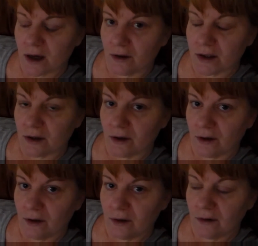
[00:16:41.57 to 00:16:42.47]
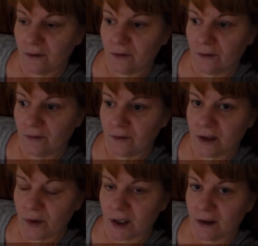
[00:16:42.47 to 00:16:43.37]
talk to her
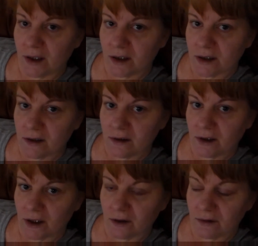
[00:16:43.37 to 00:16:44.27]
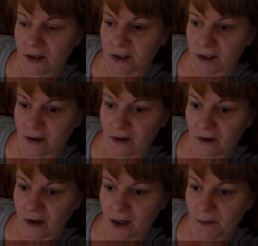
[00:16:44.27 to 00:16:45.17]
quickly and, you know, just let her
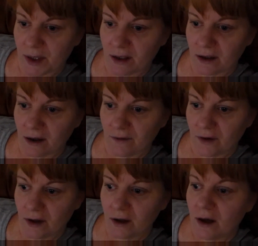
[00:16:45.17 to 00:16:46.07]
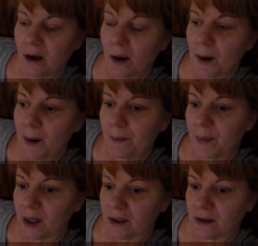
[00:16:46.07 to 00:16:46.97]
know that I'm thinking of her.
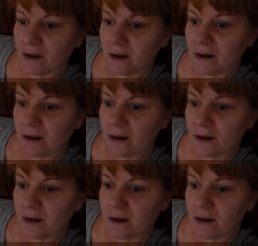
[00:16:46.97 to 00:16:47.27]
But